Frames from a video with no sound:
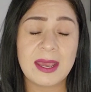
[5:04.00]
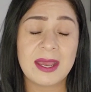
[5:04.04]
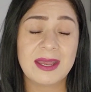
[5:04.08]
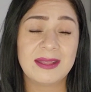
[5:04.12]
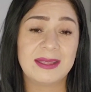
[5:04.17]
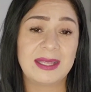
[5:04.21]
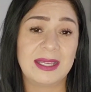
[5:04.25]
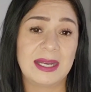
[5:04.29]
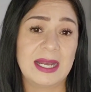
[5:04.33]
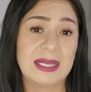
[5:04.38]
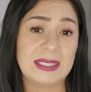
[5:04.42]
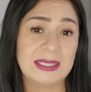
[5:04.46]

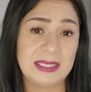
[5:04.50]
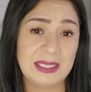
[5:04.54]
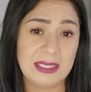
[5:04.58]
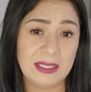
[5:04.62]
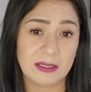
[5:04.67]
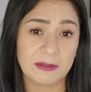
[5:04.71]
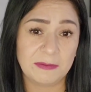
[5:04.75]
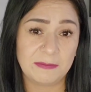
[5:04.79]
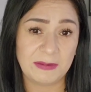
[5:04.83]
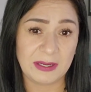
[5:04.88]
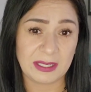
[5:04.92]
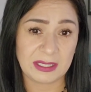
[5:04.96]
that I see
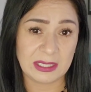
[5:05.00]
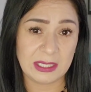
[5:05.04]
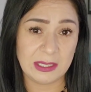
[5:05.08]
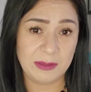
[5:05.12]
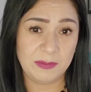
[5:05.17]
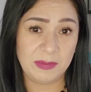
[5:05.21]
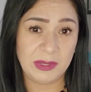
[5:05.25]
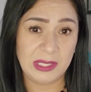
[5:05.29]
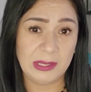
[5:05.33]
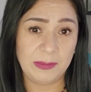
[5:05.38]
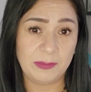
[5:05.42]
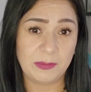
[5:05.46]
affecting
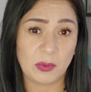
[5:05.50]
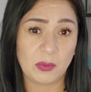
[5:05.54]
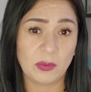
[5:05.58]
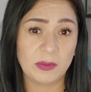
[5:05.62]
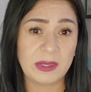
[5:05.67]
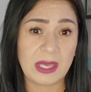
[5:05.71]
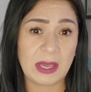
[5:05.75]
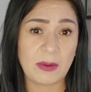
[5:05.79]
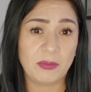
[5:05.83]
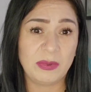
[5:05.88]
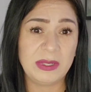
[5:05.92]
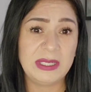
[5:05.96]
people,
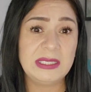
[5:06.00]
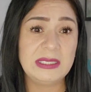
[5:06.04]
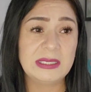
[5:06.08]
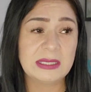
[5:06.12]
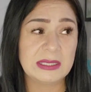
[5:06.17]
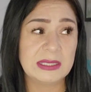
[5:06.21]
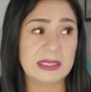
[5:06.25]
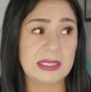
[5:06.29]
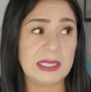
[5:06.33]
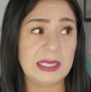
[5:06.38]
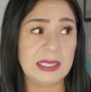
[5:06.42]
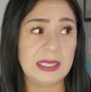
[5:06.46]
that we
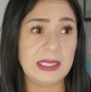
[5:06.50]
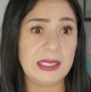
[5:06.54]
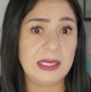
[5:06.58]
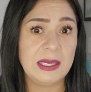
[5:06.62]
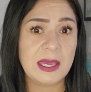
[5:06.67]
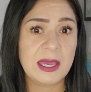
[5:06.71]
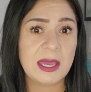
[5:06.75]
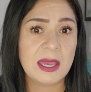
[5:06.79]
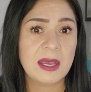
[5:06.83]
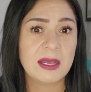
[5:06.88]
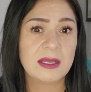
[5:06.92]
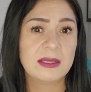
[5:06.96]
see
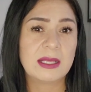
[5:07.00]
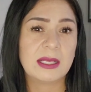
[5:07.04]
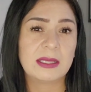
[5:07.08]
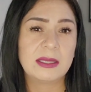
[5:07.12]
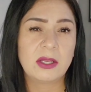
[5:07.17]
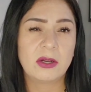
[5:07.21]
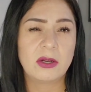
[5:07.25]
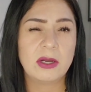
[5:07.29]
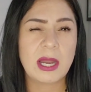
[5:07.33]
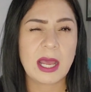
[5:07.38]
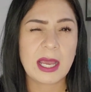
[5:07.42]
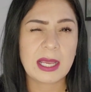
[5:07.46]
that
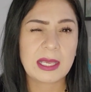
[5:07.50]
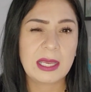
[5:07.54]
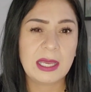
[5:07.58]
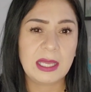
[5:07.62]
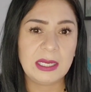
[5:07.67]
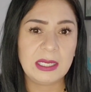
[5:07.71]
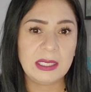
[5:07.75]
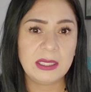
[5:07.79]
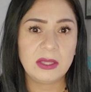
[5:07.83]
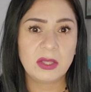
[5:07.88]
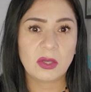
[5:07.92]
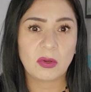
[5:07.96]
they're not
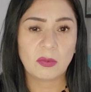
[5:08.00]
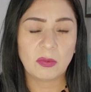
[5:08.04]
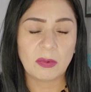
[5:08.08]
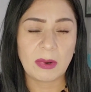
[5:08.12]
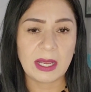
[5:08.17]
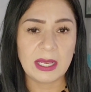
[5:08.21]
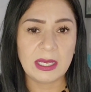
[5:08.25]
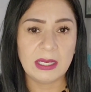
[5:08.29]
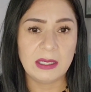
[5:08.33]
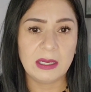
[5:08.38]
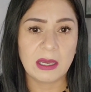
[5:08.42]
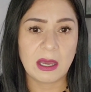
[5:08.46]
getting the
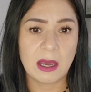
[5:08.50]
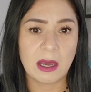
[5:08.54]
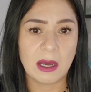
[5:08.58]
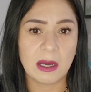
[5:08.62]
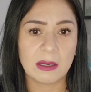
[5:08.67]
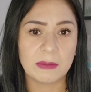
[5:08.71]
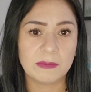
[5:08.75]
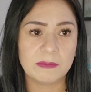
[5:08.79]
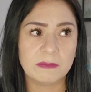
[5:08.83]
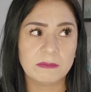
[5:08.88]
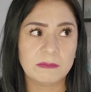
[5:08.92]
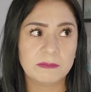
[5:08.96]
right,
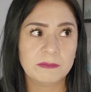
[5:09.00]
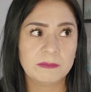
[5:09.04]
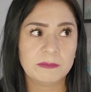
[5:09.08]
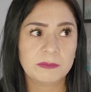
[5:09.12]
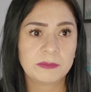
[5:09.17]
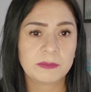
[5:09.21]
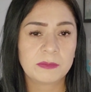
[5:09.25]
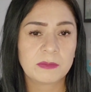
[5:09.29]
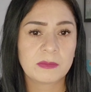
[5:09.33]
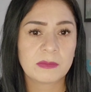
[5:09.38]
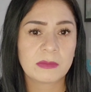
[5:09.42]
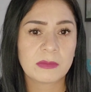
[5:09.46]

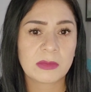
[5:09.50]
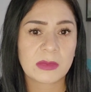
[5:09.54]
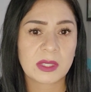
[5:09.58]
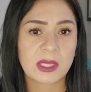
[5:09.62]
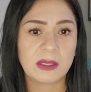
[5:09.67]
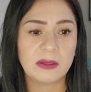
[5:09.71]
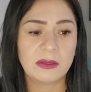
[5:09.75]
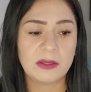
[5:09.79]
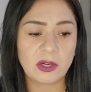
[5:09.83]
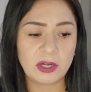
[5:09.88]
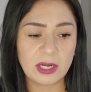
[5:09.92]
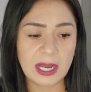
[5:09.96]

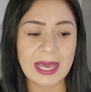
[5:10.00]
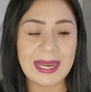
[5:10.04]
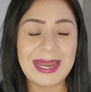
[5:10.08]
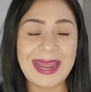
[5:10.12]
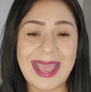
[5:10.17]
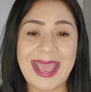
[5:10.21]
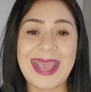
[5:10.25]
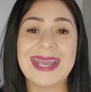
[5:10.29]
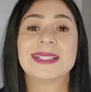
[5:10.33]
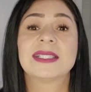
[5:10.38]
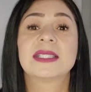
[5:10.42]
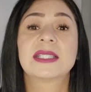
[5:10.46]
they're not
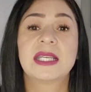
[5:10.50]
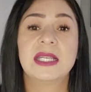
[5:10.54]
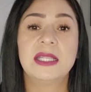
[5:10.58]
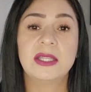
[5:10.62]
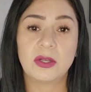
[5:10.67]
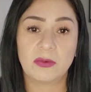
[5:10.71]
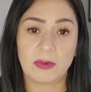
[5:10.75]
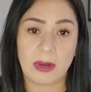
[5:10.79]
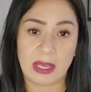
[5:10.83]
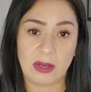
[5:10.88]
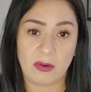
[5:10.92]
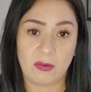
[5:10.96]
asking
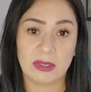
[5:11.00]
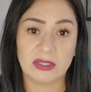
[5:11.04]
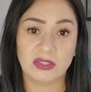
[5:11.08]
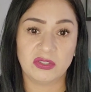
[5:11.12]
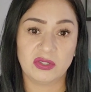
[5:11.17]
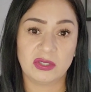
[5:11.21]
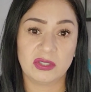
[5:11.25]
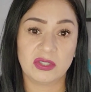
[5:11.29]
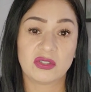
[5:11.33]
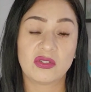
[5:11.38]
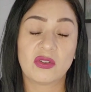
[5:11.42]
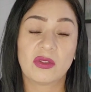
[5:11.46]
the right
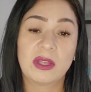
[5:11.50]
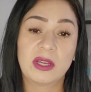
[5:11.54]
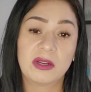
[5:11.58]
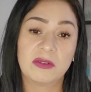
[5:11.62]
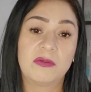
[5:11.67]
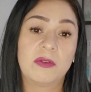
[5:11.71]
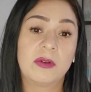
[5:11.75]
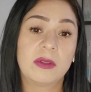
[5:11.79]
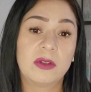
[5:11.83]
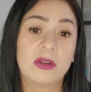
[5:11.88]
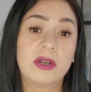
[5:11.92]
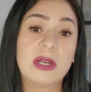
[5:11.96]
questions, so
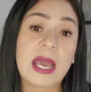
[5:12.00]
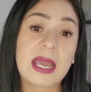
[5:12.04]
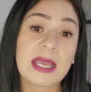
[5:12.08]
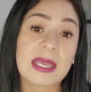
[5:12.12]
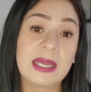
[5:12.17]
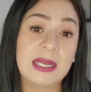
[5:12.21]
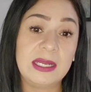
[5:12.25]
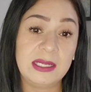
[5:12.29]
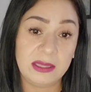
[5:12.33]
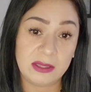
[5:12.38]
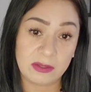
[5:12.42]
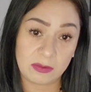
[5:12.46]
therefore they're not
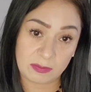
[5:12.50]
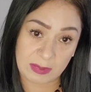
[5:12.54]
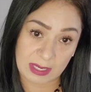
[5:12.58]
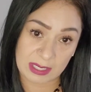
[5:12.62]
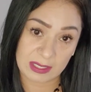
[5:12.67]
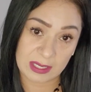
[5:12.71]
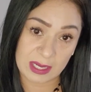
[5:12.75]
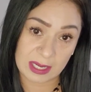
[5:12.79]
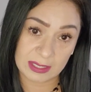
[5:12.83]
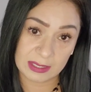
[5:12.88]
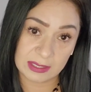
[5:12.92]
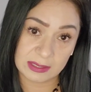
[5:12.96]
getting the right
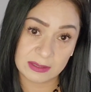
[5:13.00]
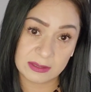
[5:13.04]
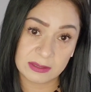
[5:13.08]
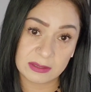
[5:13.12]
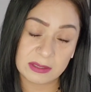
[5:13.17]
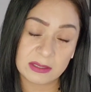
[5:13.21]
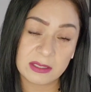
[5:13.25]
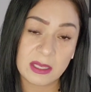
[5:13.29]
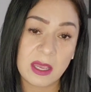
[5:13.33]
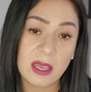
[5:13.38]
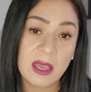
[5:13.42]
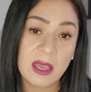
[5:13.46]

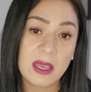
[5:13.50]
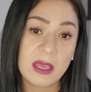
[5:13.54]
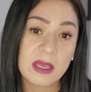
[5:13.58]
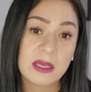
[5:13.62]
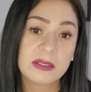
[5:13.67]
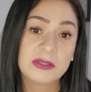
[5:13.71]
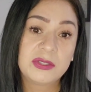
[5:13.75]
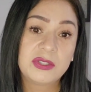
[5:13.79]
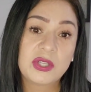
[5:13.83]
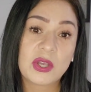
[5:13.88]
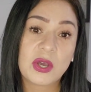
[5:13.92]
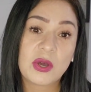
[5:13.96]
guidance.
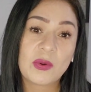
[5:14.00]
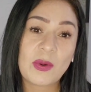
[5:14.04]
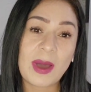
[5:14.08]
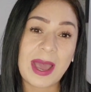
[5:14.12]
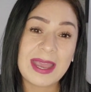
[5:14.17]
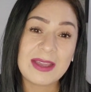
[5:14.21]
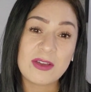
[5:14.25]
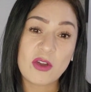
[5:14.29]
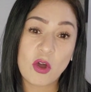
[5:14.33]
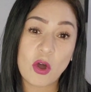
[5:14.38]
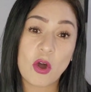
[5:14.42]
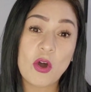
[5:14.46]
So
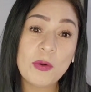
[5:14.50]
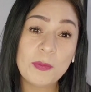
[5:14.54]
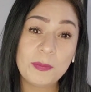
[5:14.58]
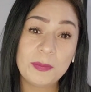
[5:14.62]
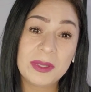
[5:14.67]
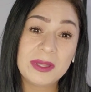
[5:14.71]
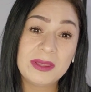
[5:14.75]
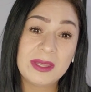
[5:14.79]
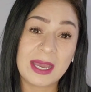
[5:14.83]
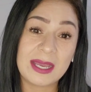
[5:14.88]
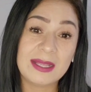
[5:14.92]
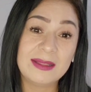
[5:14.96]
I hope
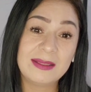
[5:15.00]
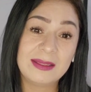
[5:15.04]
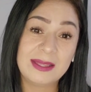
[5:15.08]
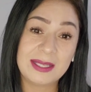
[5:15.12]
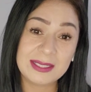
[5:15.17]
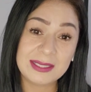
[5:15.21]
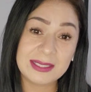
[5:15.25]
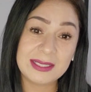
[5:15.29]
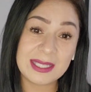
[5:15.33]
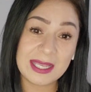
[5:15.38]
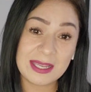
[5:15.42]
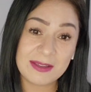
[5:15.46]
that
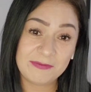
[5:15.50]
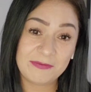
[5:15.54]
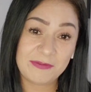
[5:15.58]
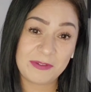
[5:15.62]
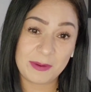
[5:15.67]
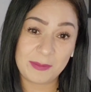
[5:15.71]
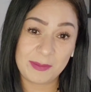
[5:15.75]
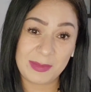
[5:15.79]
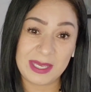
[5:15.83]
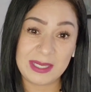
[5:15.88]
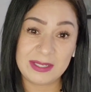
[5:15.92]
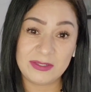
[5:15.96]
this
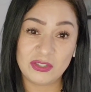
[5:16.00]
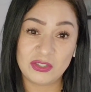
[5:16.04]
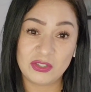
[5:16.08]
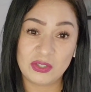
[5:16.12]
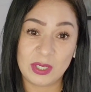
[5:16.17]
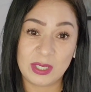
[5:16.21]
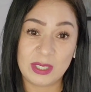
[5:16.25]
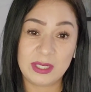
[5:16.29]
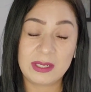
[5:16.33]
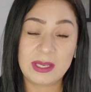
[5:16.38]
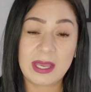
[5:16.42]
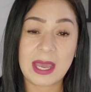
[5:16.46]

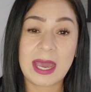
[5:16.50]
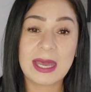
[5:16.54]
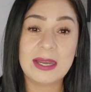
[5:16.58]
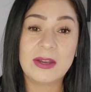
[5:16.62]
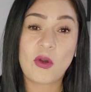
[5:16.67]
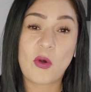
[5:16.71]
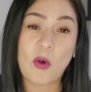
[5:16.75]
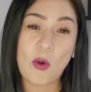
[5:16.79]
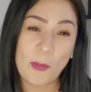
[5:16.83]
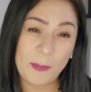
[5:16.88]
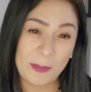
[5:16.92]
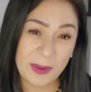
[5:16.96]
information kind
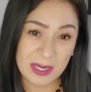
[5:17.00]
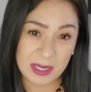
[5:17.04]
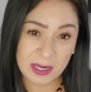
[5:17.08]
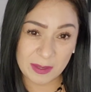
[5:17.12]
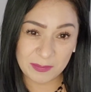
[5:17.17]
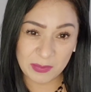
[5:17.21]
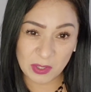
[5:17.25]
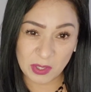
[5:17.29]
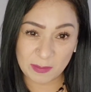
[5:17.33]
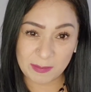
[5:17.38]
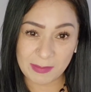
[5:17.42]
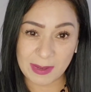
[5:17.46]
of open
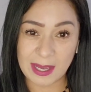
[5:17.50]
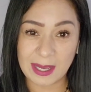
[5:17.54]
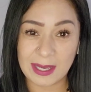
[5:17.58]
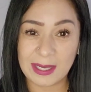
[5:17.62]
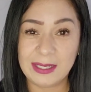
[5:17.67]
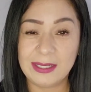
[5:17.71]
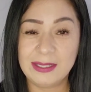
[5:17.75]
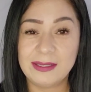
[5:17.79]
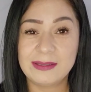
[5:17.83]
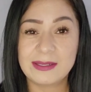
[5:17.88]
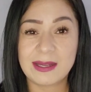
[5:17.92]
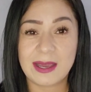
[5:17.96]
up your
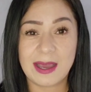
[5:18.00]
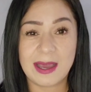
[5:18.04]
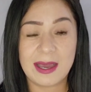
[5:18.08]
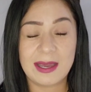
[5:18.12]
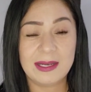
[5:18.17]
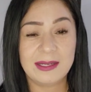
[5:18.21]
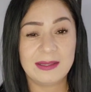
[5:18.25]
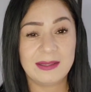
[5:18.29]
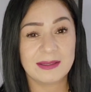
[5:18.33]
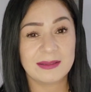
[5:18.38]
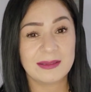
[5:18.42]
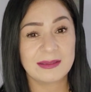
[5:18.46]
mind
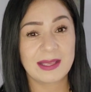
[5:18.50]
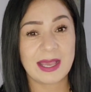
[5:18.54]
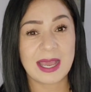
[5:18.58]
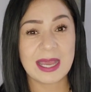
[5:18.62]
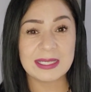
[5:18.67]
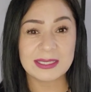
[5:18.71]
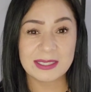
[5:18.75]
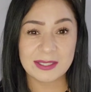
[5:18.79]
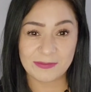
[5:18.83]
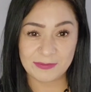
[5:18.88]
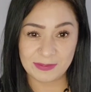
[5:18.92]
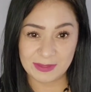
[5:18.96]
on the
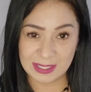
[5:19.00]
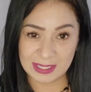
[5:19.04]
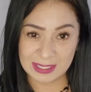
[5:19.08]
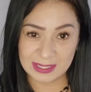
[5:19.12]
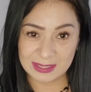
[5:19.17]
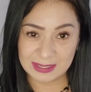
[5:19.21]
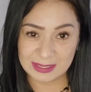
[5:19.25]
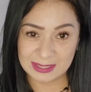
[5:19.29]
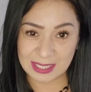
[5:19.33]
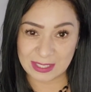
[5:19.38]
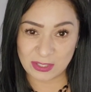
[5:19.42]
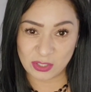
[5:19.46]
kinds of
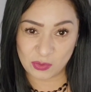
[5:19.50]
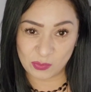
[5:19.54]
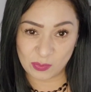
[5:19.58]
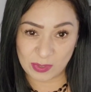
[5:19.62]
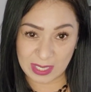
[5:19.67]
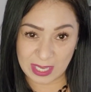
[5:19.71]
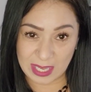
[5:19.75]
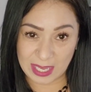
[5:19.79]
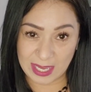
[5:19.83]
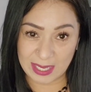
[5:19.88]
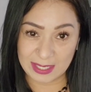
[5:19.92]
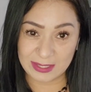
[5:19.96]
things that you
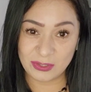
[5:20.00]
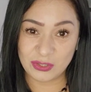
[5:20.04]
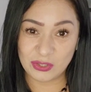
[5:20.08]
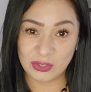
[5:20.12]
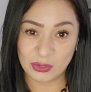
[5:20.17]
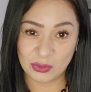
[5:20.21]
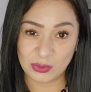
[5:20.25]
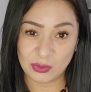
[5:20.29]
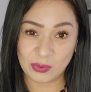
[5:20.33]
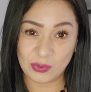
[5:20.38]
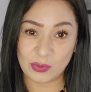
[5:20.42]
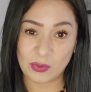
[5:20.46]
can
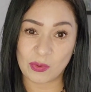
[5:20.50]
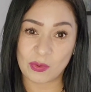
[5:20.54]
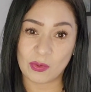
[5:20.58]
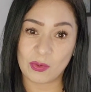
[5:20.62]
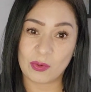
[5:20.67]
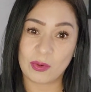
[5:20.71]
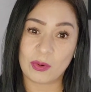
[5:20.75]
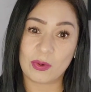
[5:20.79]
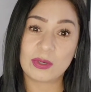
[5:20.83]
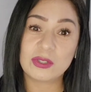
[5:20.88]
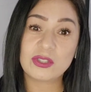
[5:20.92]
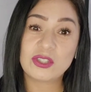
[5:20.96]
do
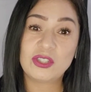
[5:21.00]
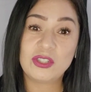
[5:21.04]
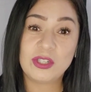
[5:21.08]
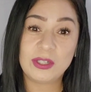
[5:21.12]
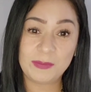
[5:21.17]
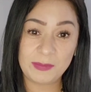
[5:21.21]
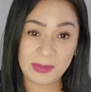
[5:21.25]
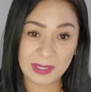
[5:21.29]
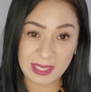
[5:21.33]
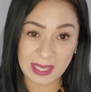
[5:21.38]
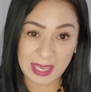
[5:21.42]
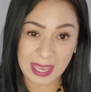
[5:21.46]
or
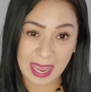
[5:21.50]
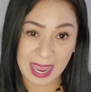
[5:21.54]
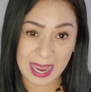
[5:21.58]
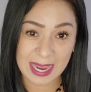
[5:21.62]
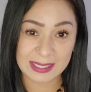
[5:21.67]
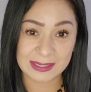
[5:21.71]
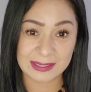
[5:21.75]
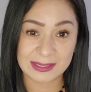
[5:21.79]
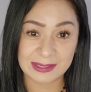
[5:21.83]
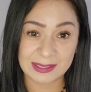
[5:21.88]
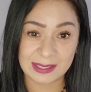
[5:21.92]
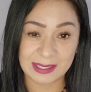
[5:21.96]
should be
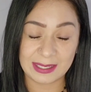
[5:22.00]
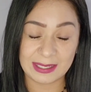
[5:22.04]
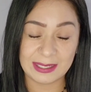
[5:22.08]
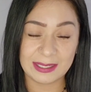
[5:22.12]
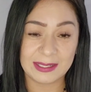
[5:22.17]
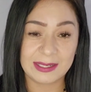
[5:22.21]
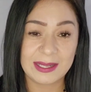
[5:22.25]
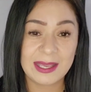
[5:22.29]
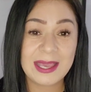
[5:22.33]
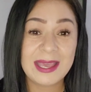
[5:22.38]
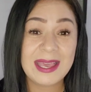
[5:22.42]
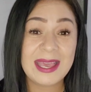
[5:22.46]

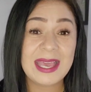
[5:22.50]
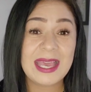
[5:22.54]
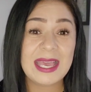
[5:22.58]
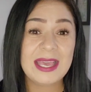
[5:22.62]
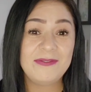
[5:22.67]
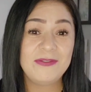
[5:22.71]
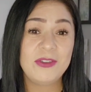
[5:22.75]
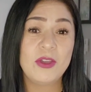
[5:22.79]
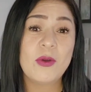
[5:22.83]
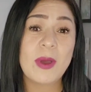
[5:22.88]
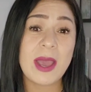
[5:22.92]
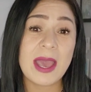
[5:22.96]
asking.
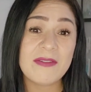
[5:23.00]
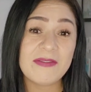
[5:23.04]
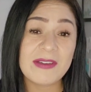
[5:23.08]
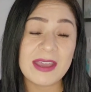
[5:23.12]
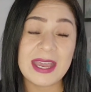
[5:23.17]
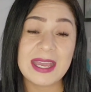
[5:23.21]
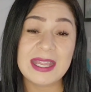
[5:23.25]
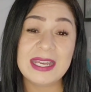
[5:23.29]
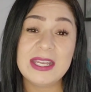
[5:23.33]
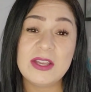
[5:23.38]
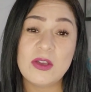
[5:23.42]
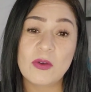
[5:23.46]
If you have
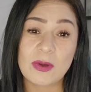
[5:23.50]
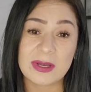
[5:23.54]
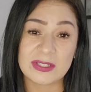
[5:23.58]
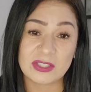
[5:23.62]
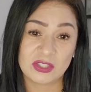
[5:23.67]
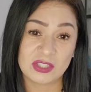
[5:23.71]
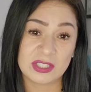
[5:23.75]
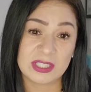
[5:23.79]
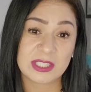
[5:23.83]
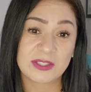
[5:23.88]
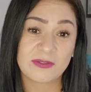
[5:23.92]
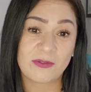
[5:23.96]
any
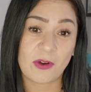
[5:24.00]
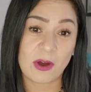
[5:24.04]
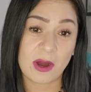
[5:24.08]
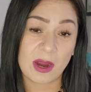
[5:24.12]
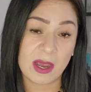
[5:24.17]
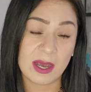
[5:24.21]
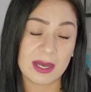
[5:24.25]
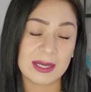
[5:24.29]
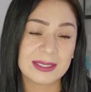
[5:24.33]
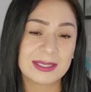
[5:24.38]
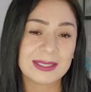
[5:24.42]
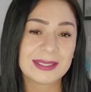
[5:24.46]
questions for
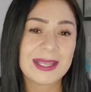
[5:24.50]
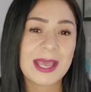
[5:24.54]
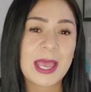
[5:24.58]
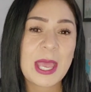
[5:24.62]
us,